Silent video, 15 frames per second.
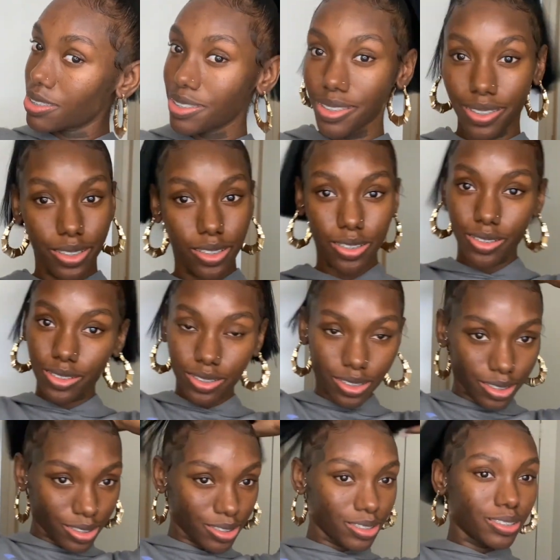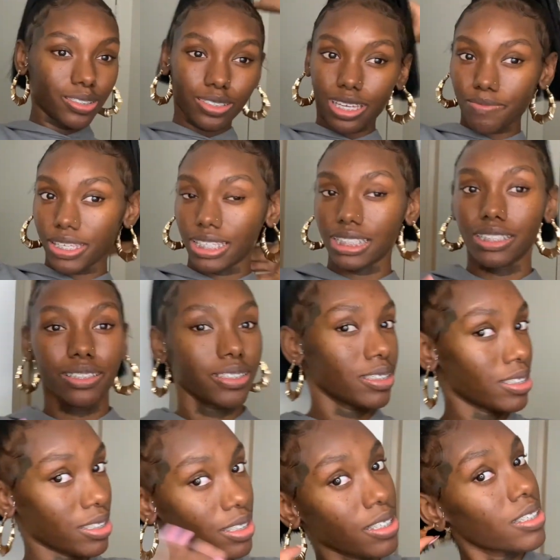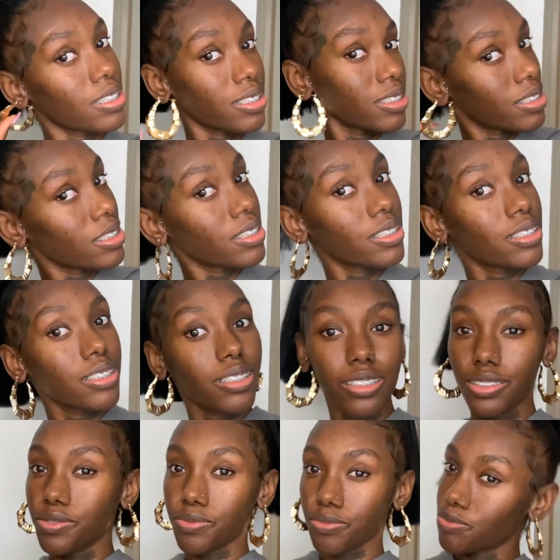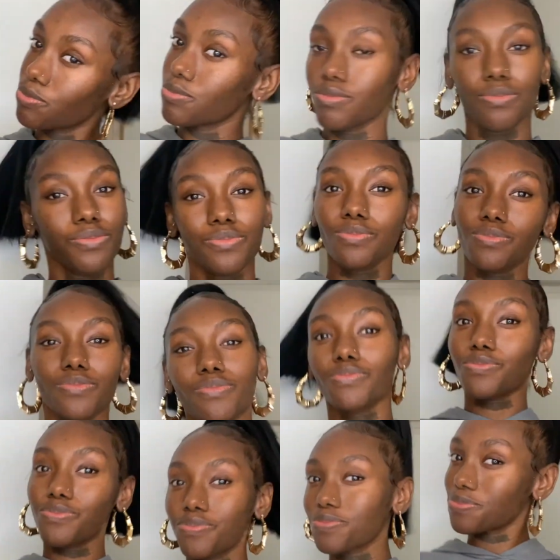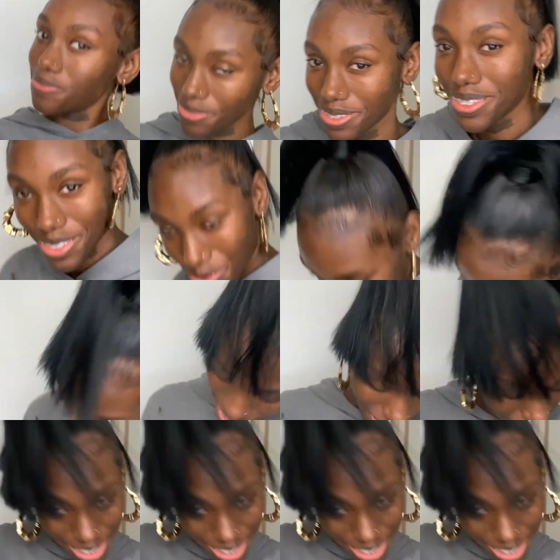Yes, and I'm feeling the look, y'all. This is the ending look. Tell me what y'all think.